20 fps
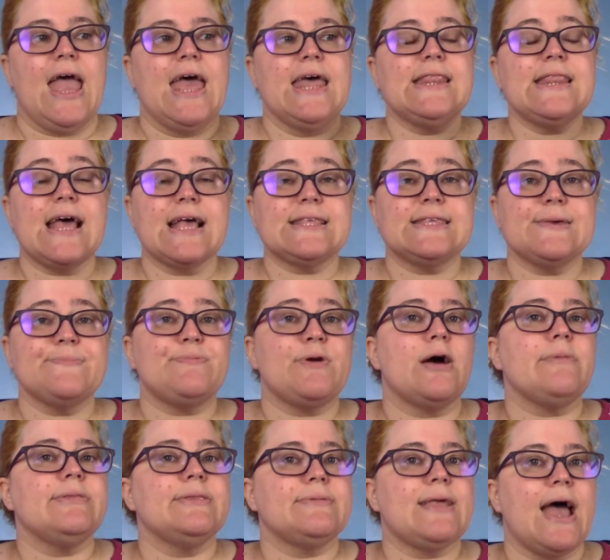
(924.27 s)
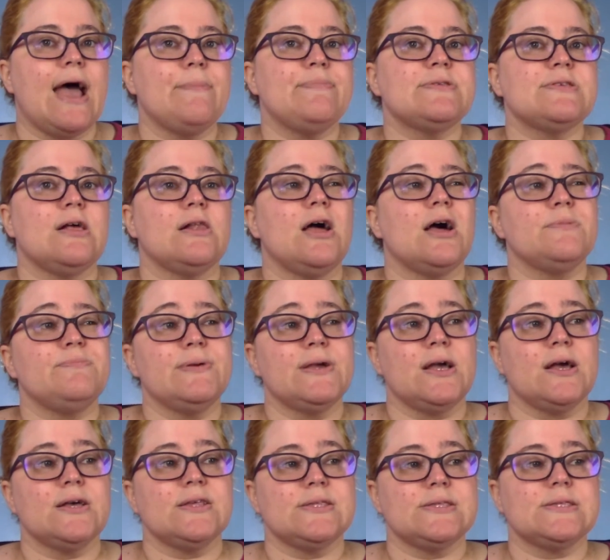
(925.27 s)
And that's a problem that happens a lot
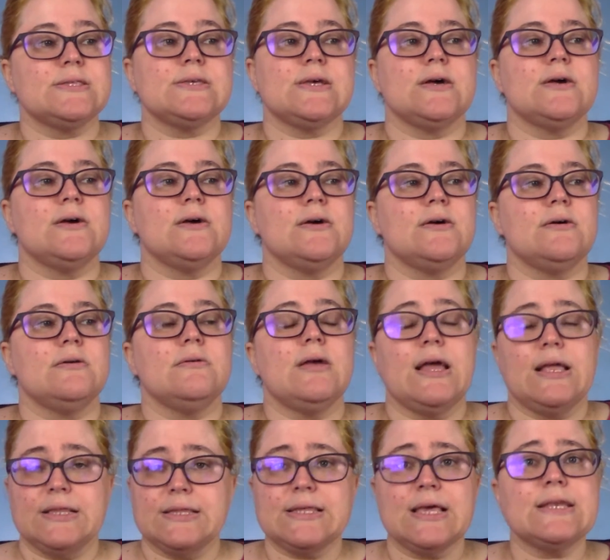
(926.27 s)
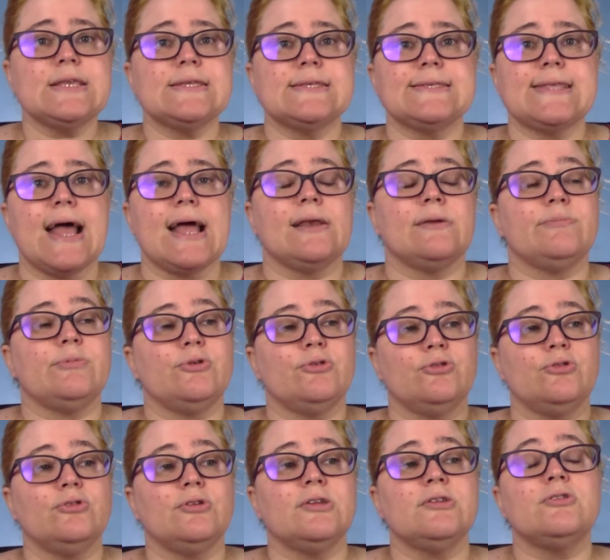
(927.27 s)
because it's understandable.
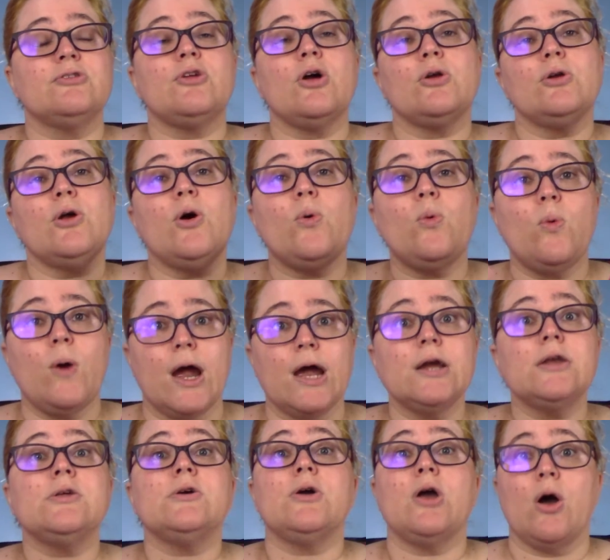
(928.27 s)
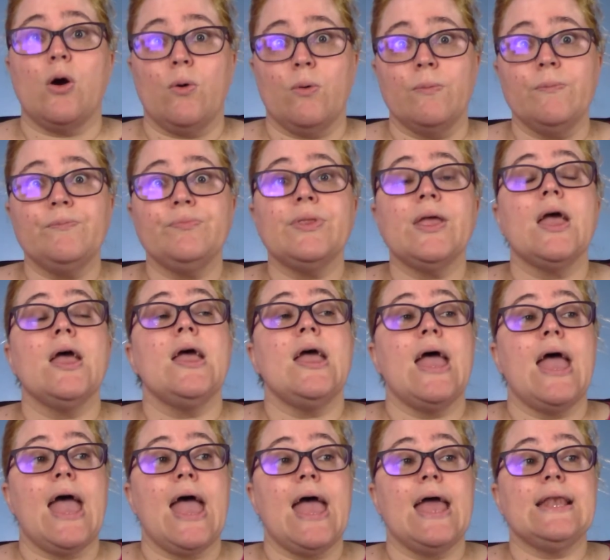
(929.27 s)
Students don't know where to go.
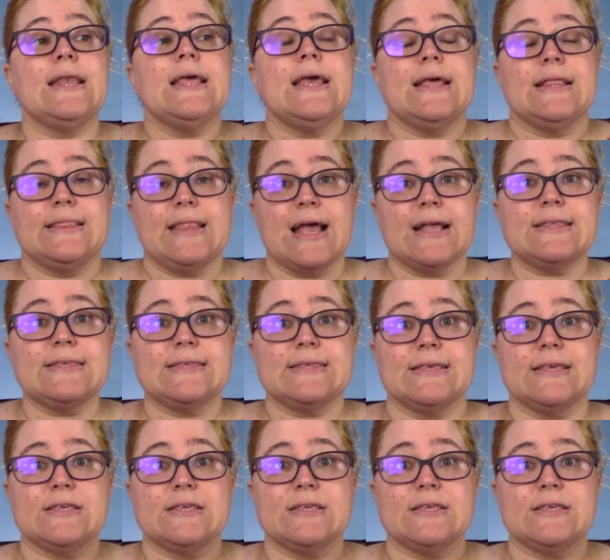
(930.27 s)
And that's